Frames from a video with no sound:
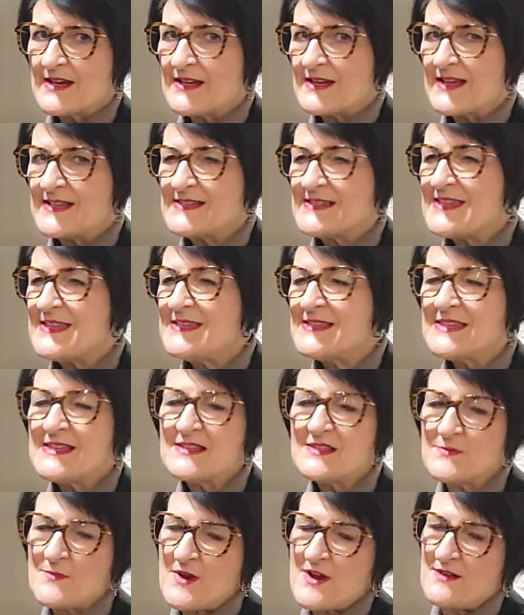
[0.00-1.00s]
uh, as easy
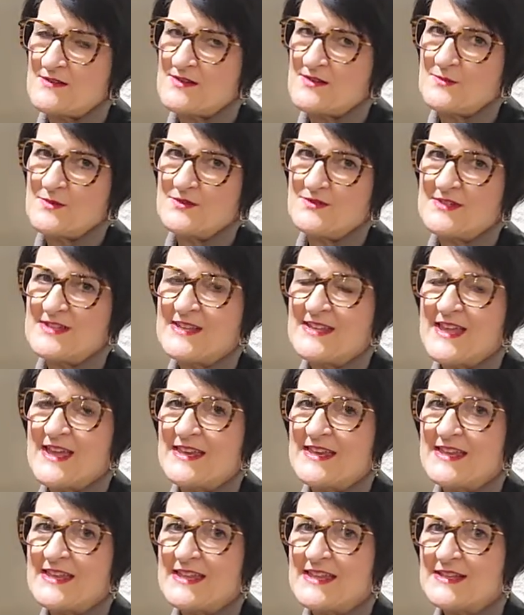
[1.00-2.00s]
as possible to get
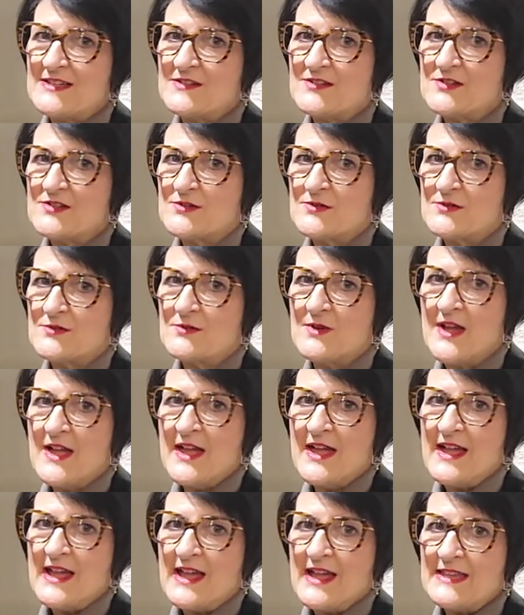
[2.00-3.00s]
it into
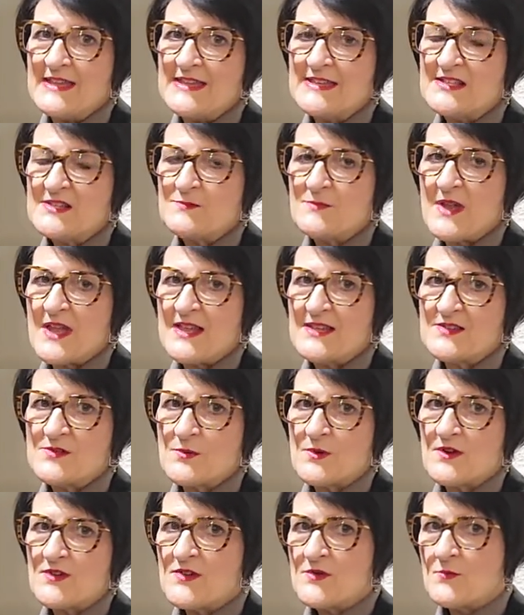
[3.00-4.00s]
any space
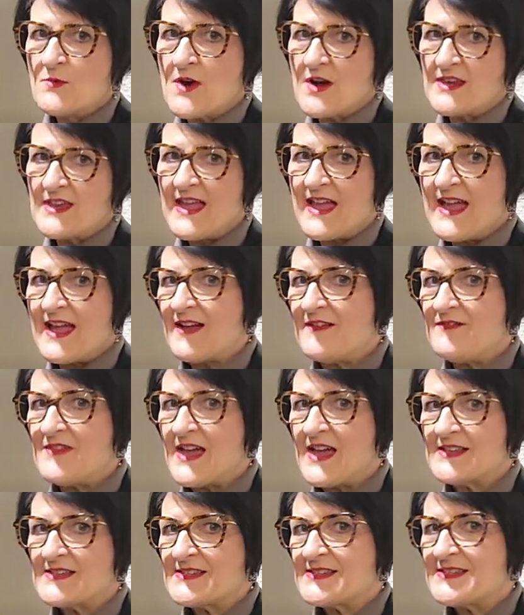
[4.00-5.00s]
where you want to add
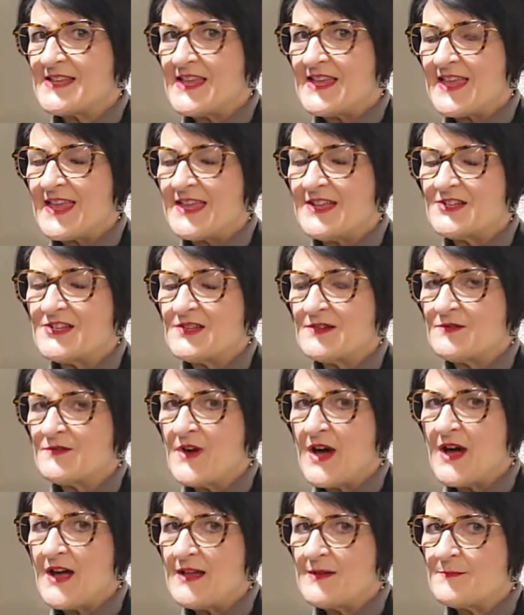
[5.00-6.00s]
that staycation
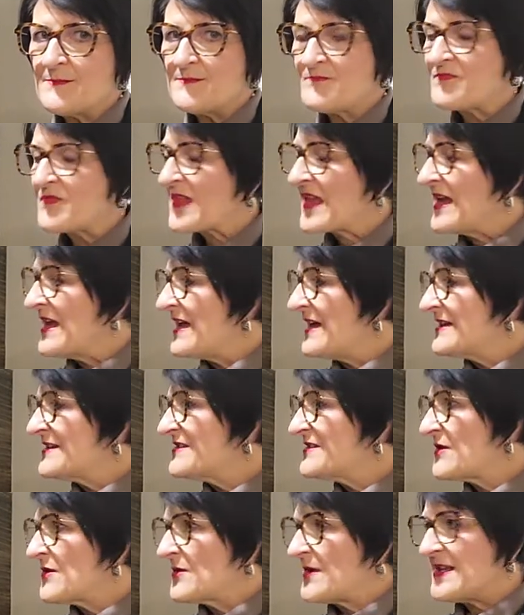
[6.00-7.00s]
vibe.
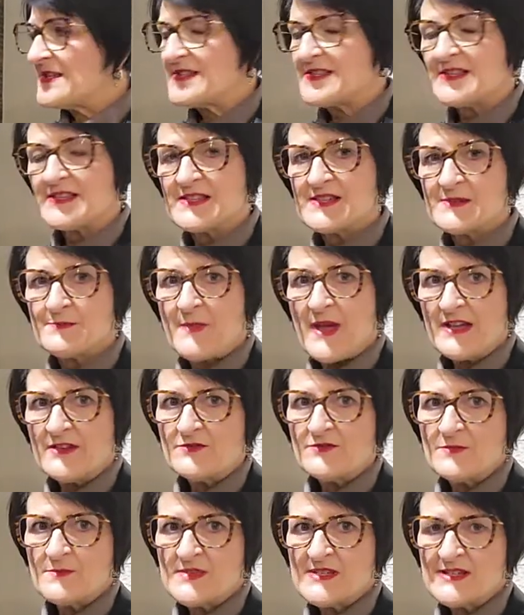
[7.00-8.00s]
So it's the
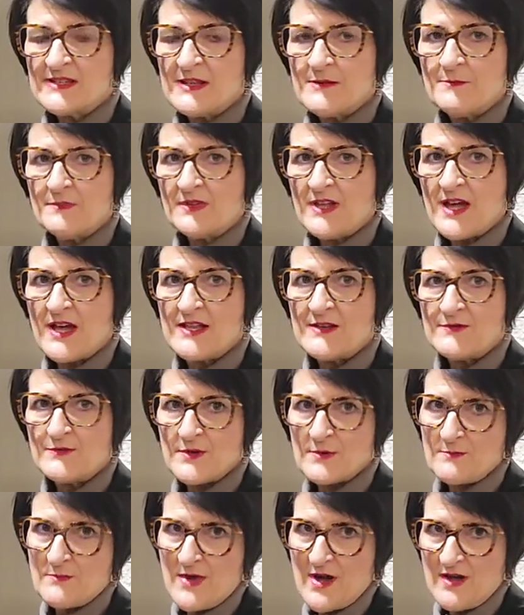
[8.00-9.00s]
Spectrum Slimline
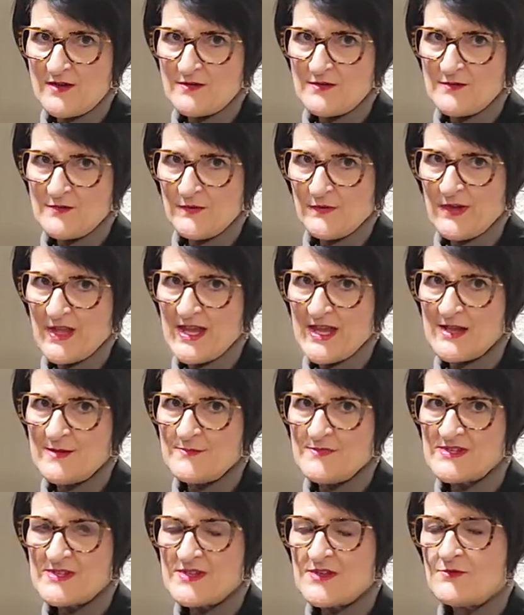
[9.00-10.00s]
from Modern
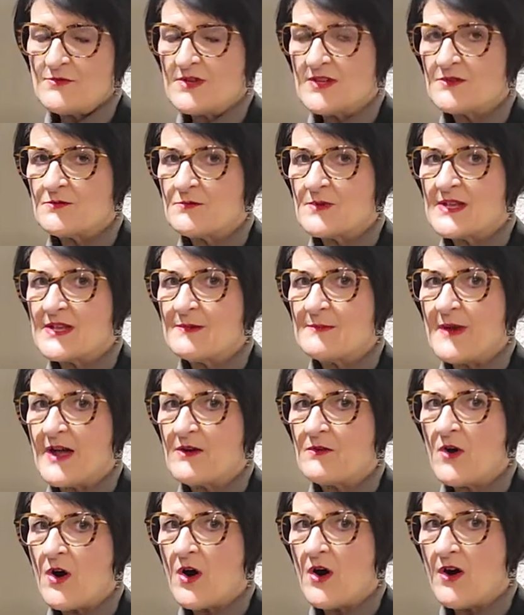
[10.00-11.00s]
Flames. You can read
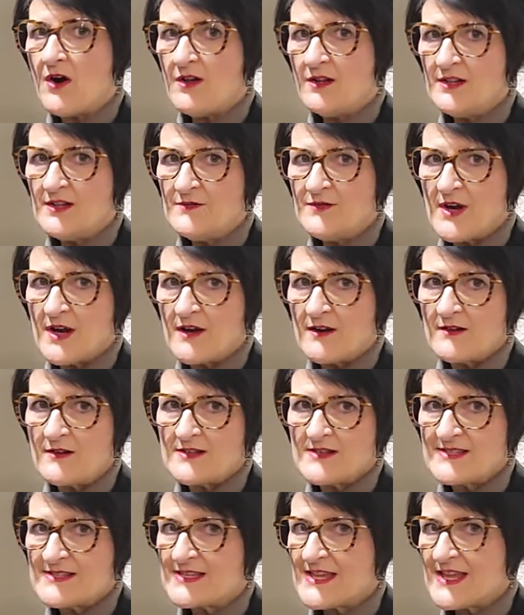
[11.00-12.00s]
about all of our
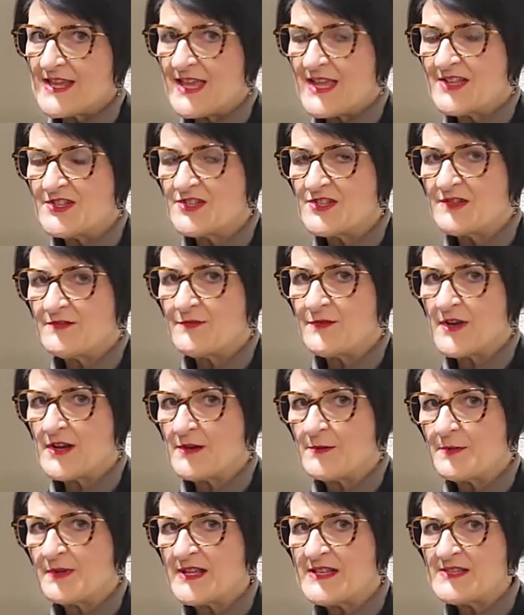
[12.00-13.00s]
staycation
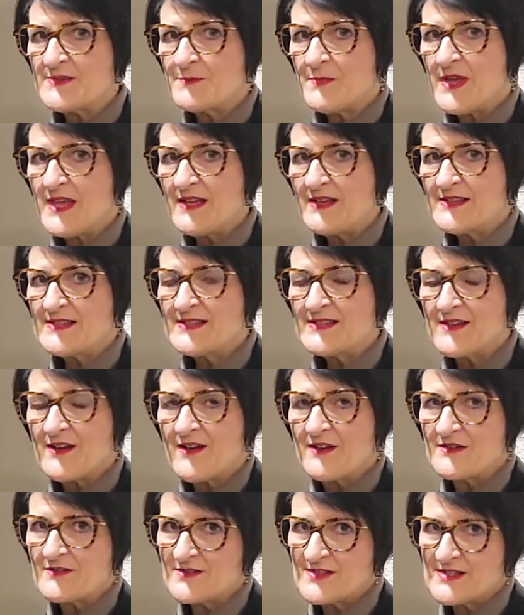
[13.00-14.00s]
fireplace picks
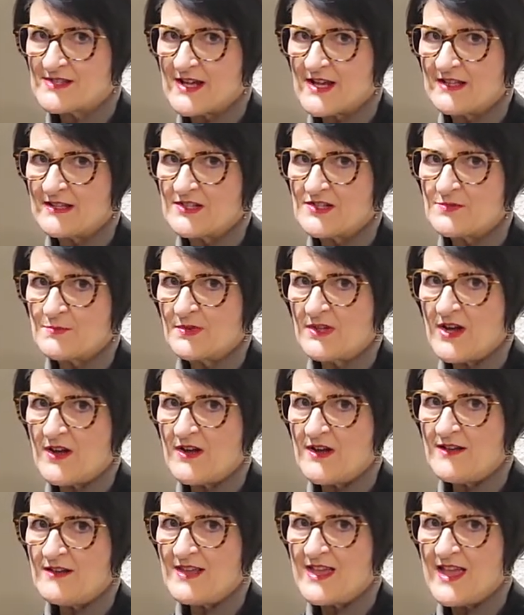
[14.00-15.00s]
on our stylish
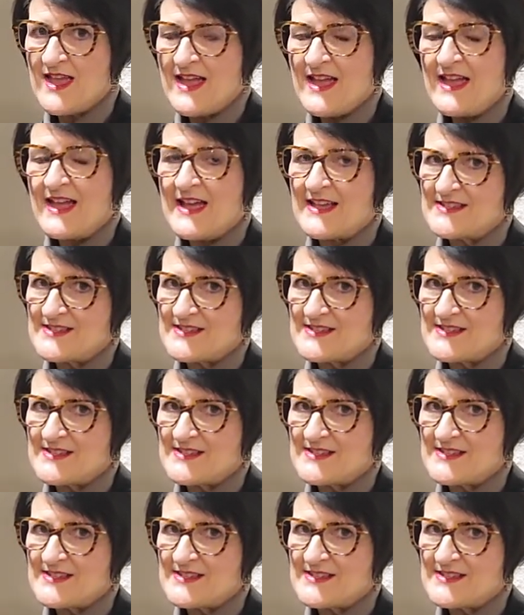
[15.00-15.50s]
blog at